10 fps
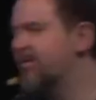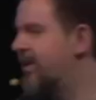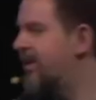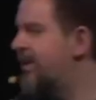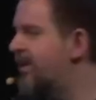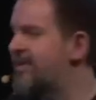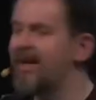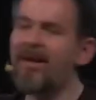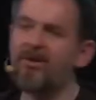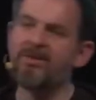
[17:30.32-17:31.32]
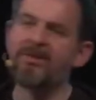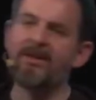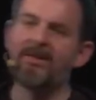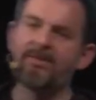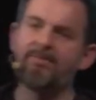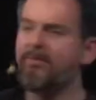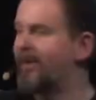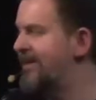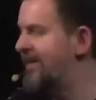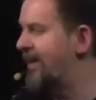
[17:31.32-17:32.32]
You can't really
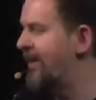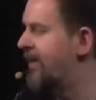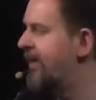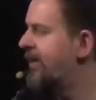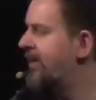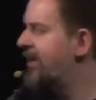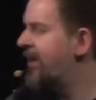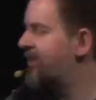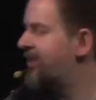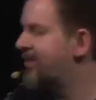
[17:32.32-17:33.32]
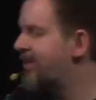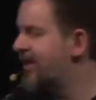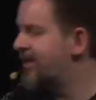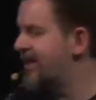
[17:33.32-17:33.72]
measure this or express this in a